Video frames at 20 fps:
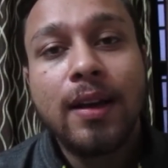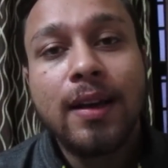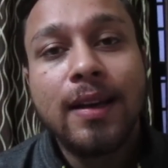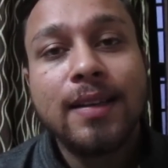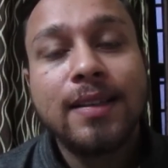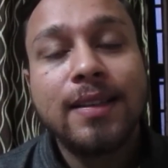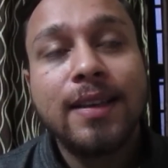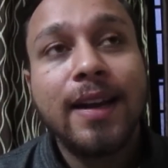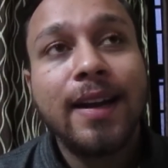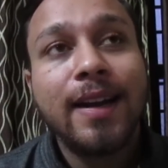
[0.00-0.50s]

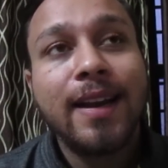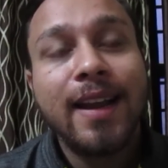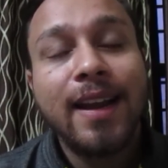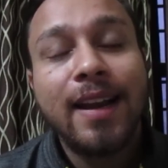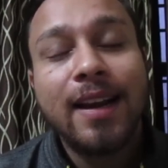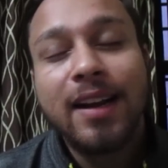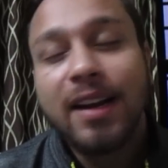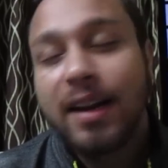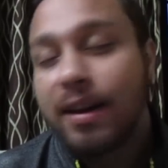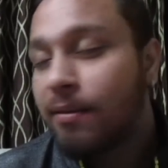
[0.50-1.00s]
is
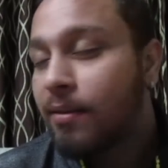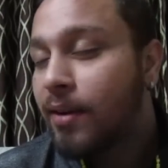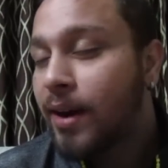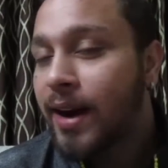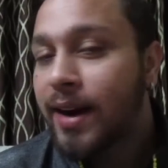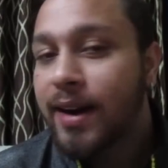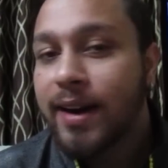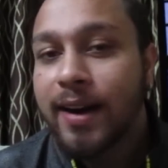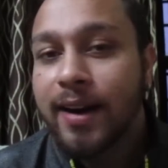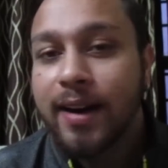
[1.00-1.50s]
getting
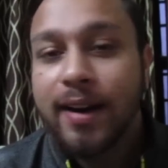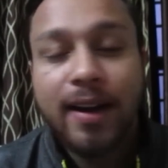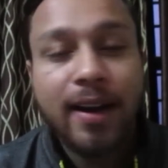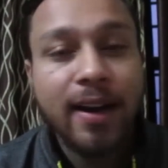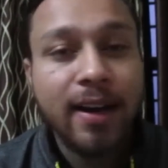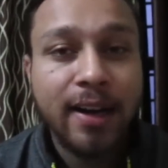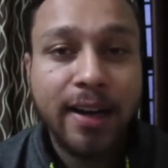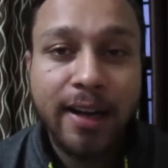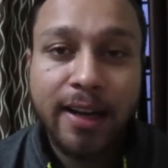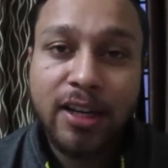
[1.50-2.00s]
divided
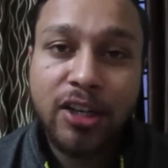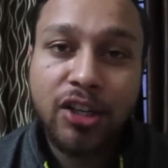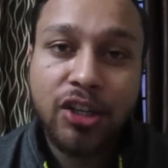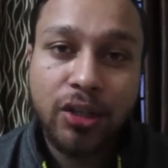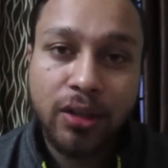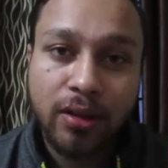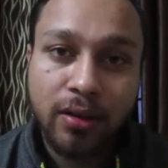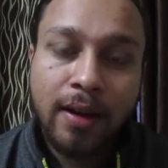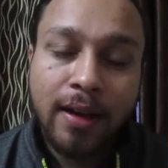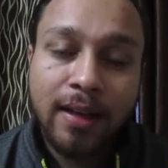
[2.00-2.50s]

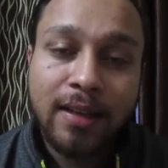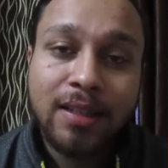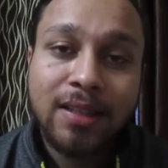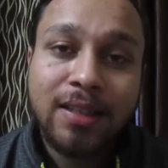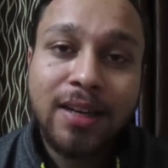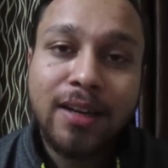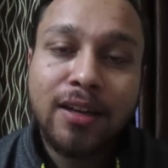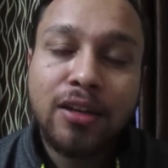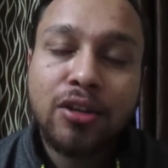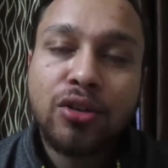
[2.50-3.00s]
attention
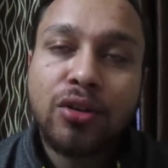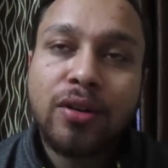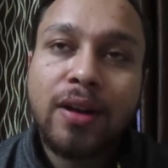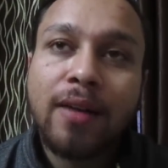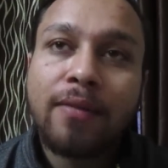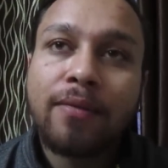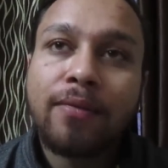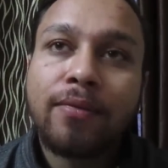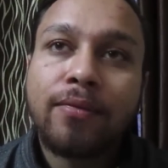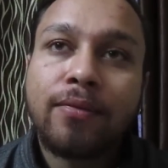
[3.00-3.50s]
instead it should
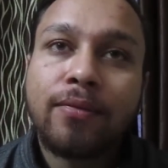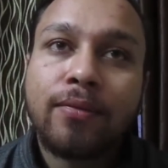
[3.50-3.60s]
have